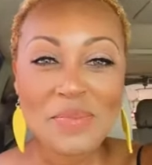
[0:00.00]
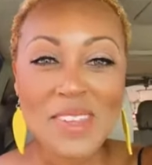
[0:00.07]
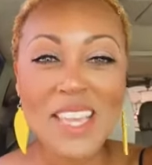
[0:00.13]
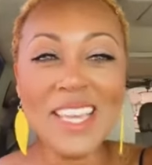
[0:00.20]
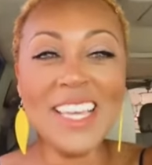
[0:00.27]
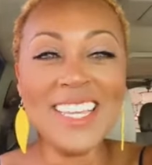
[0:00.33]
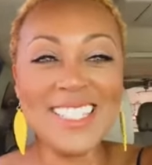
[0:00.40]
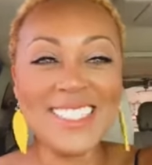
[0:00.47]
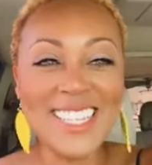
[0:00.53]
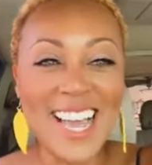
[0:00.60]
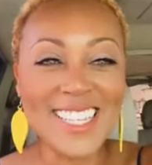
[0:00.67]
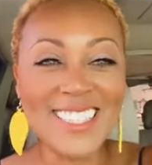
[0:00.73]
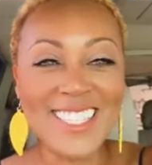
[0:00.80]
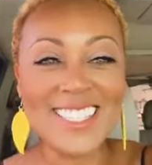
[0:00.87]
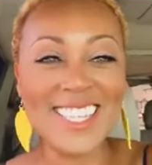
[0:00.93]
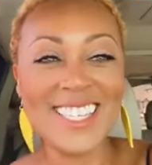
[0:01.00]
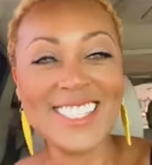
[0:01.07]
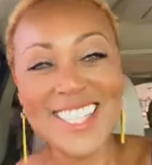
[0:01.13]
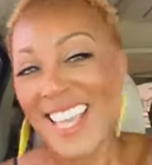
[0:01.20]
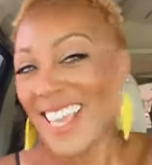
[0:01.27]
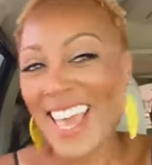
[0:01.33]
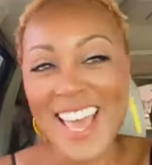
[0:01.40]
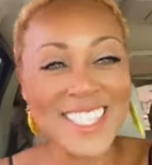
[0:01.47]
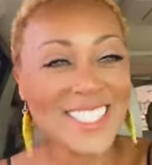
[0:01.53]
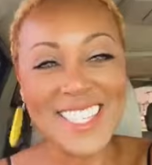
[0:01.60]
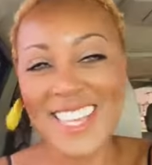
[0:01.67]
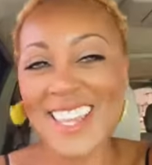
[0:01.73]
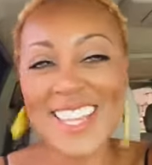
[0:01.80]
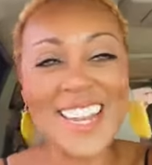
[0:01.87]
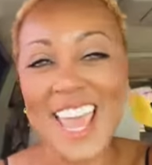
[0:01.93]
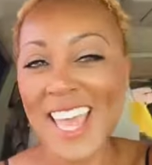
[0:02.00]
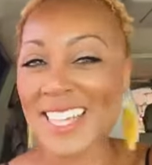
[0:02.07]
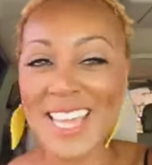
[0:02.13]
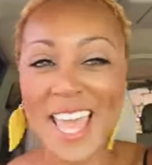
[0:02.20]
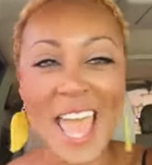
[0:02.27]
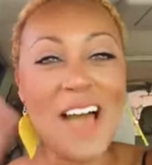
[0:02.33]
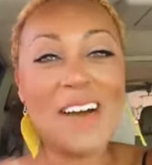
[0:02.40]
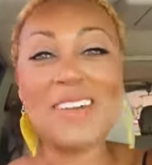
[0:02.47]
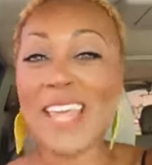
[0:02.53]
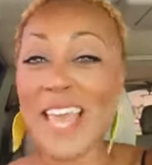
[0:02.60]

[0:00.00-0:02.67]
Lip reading: Dantesia, say yes to the neck down.